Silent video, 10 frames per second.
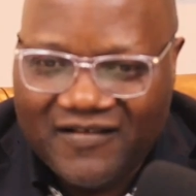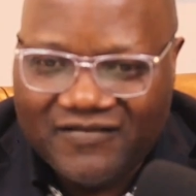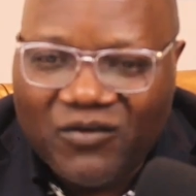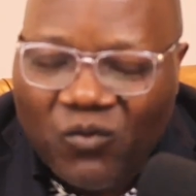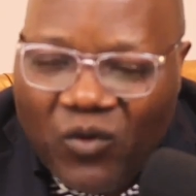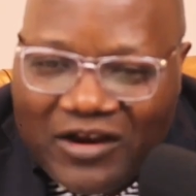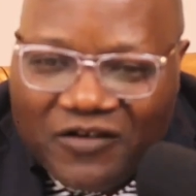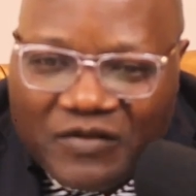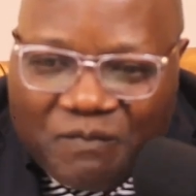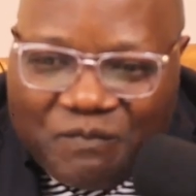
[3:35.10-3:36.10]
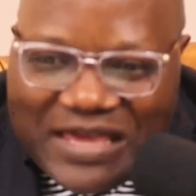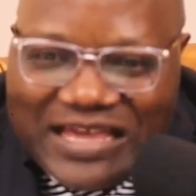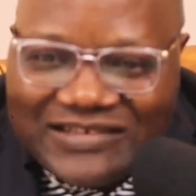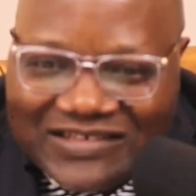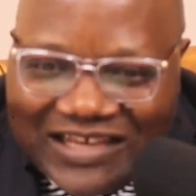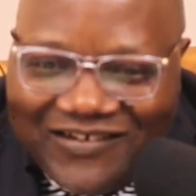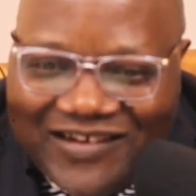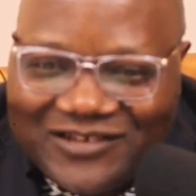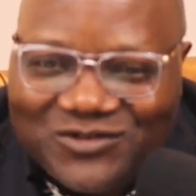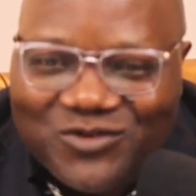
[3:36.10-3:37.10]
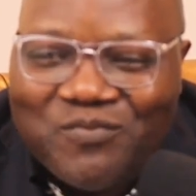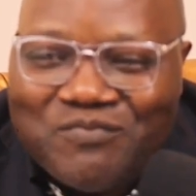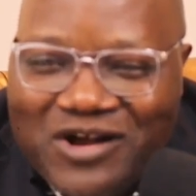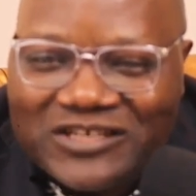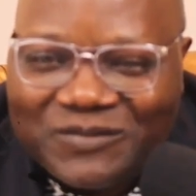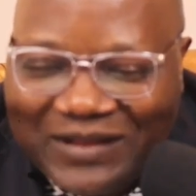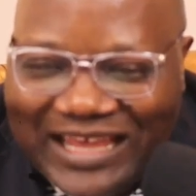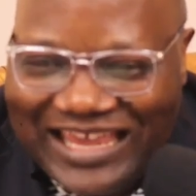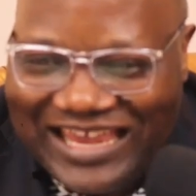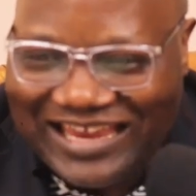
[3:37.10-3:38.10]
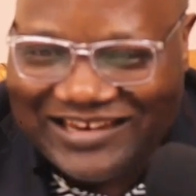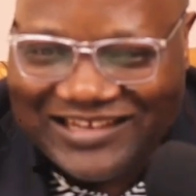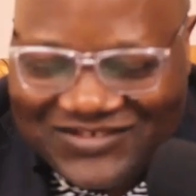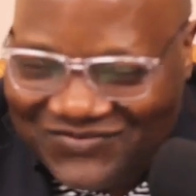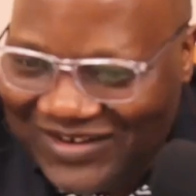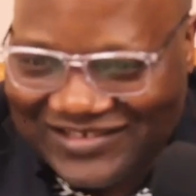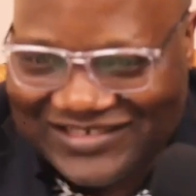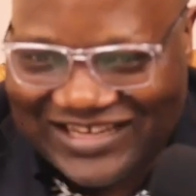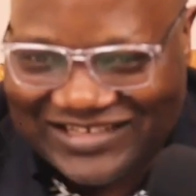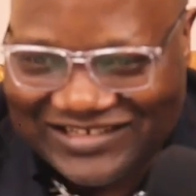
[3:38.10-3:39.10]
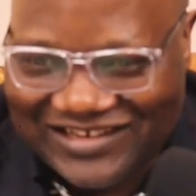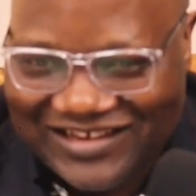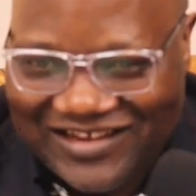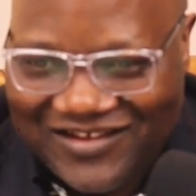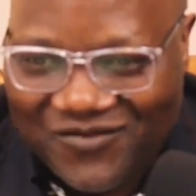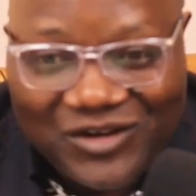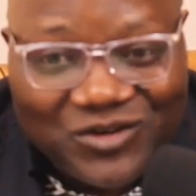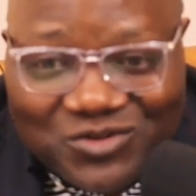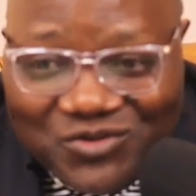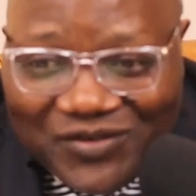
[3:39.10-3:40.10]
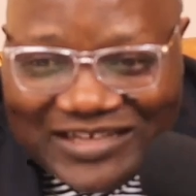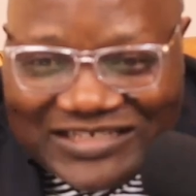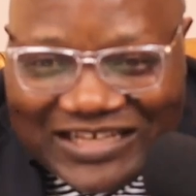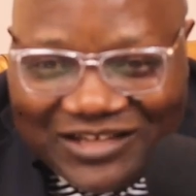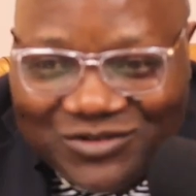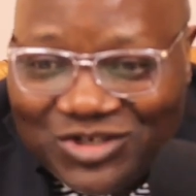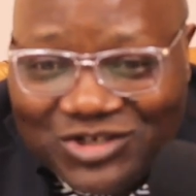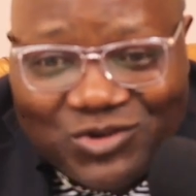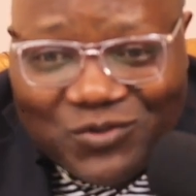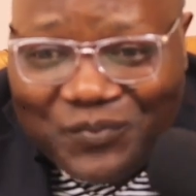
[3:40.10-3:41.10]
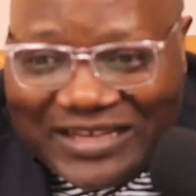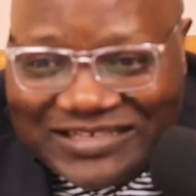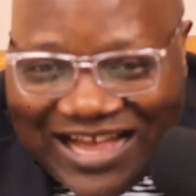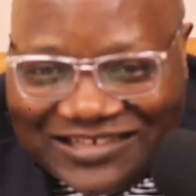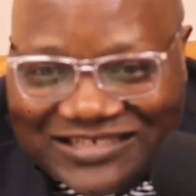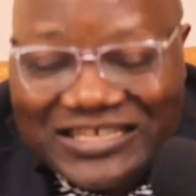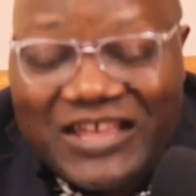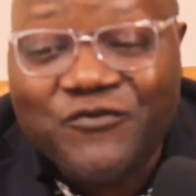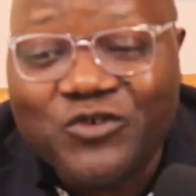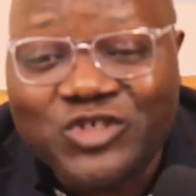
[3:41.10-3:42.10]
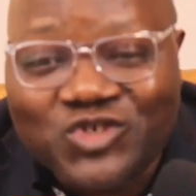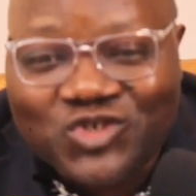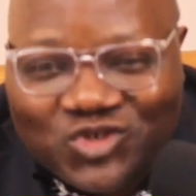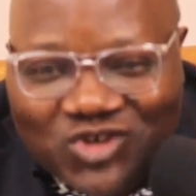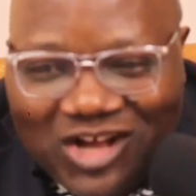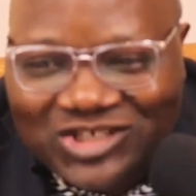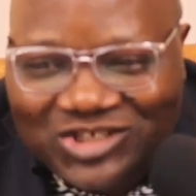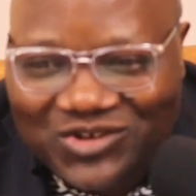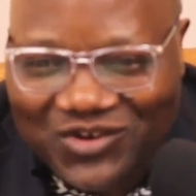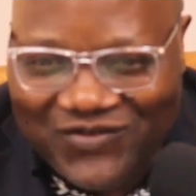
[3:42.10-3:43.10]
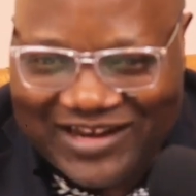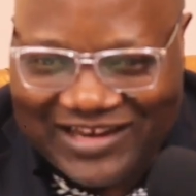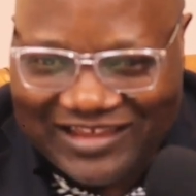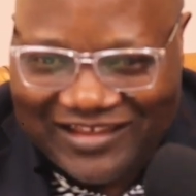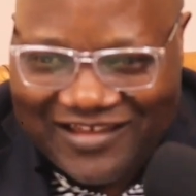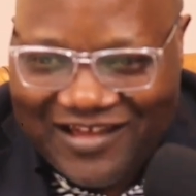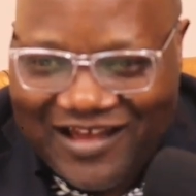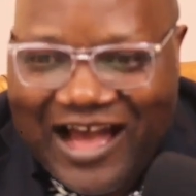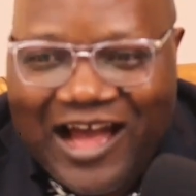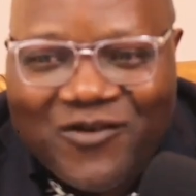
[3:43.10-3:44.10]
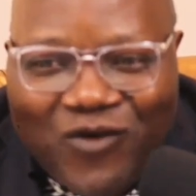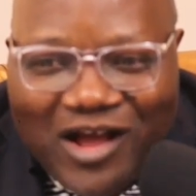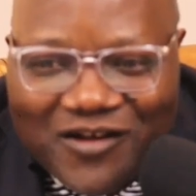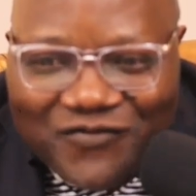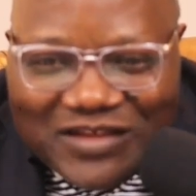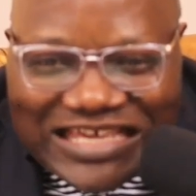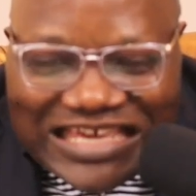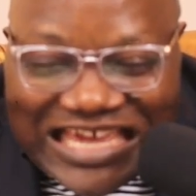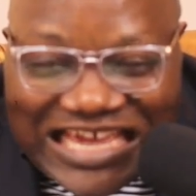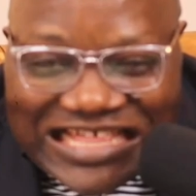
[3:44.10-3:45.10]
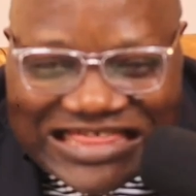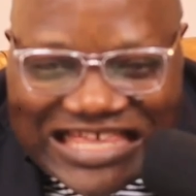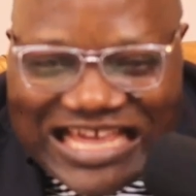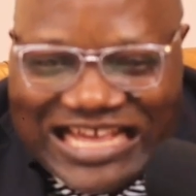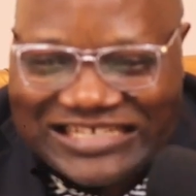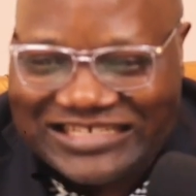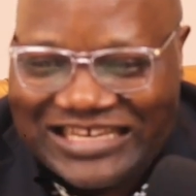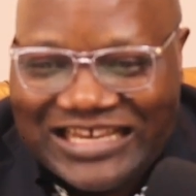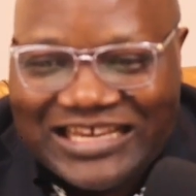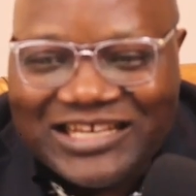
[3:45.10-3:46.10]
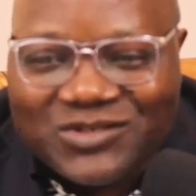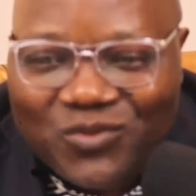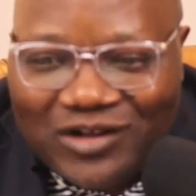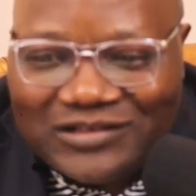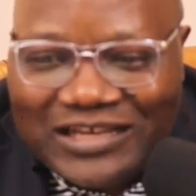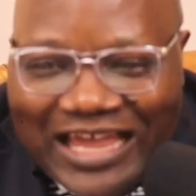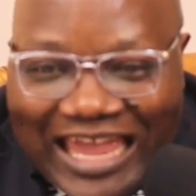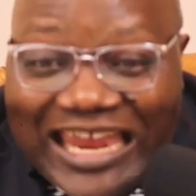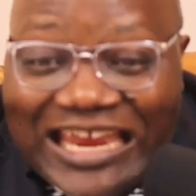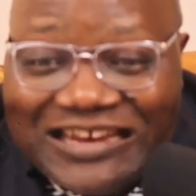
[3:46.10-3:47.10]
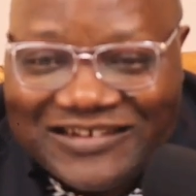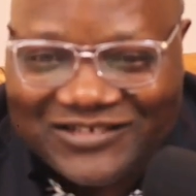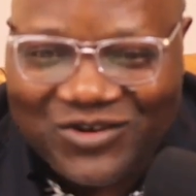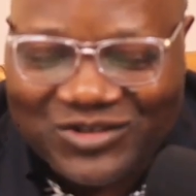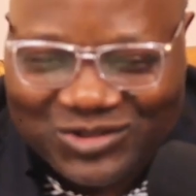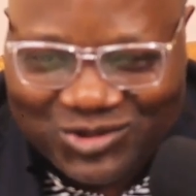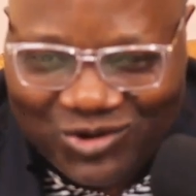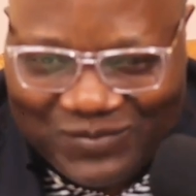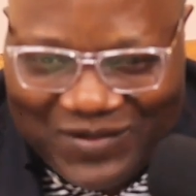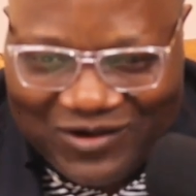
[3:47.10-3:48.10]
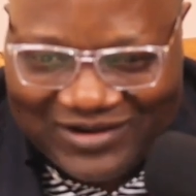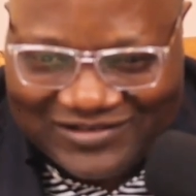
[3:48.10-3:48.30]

the one of the biggest areas you must play in is real estate. When you do real estate, you just don't pay taxes if you're structured correctly. And one of the key things is what Eden is going to talk about